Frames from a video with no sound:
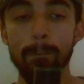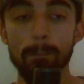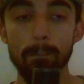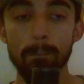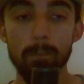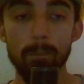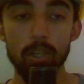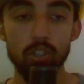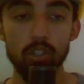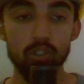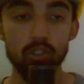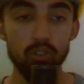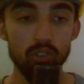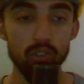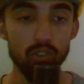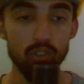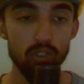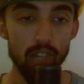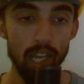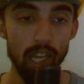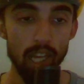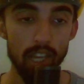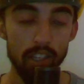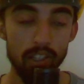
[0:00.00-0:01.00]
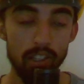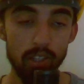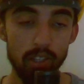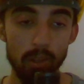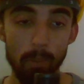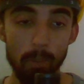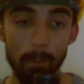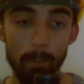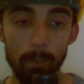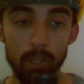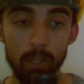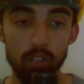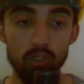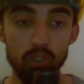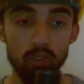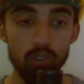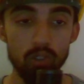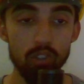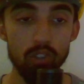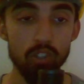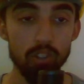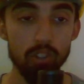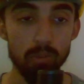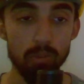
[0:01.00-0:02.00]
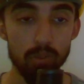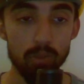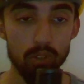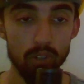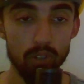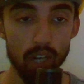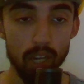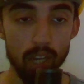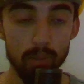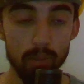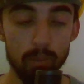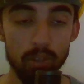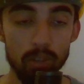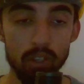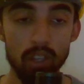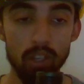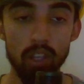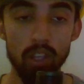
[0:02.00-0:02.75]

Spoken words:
Make sure you like, make sure you subscribe,